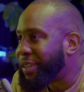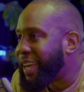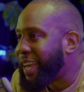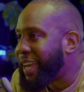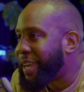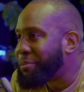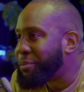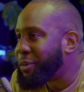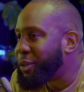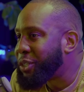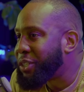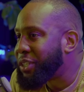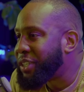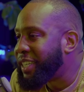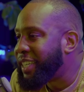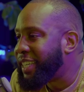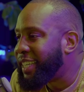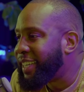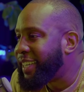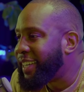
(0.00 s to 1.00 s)
they are
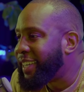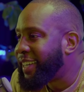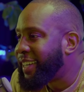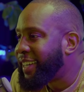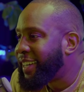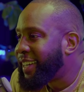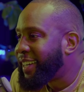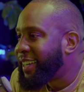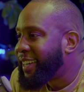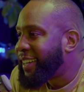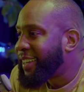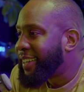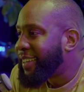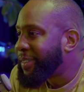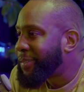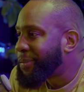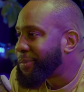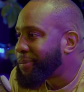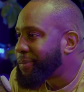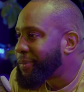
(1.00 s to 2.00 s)
emotionally,
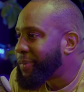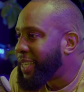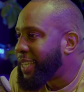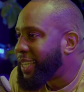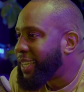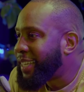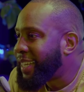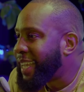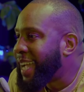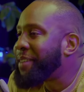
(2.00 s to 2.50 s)
they